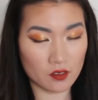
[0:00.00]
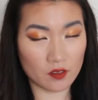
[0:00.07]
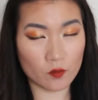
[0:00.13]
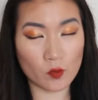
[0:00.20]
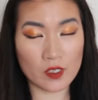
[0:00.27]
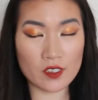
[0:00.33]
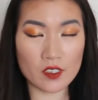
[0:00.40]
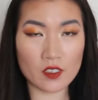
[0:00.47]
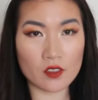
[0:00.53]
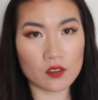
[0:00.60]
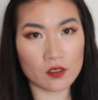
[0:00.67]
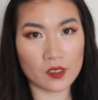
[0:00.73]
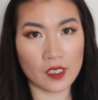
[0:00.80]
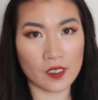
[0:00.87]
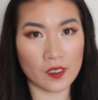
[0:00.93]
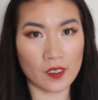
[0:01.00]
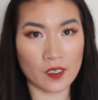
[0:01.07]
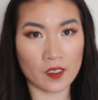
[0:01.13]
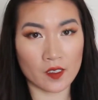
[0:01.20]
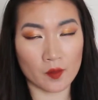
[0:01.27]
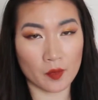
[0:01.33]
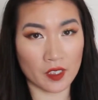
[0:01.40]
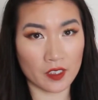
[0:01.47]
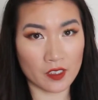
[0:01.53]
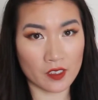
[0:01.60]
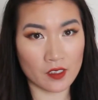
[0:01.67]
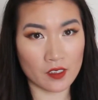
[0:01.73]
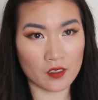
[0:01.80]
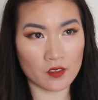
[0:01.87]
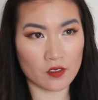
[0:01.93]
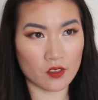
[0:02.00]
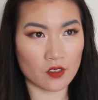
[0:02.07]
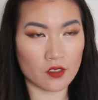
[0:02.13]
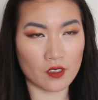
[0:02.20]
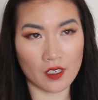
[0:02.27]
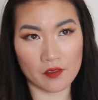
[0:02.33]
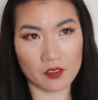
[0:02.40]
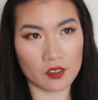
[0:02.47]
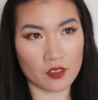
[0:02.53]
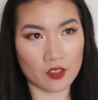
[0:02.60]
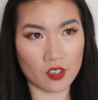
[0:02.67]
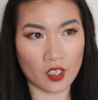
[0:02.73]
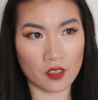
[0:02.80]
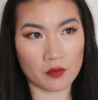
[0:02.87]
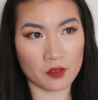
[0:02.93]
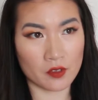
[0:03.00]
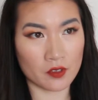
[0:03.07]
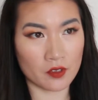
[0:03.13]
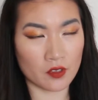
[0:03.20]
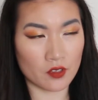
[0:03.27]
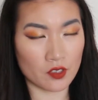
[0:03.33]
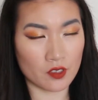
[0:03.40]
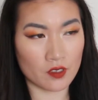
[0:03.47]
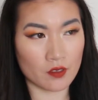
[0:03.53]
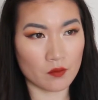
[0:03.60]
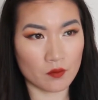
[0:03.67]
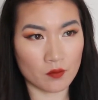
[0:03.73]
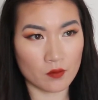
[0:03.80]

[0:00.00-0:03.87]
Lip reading: One thing good I like about it is just after the shower, you just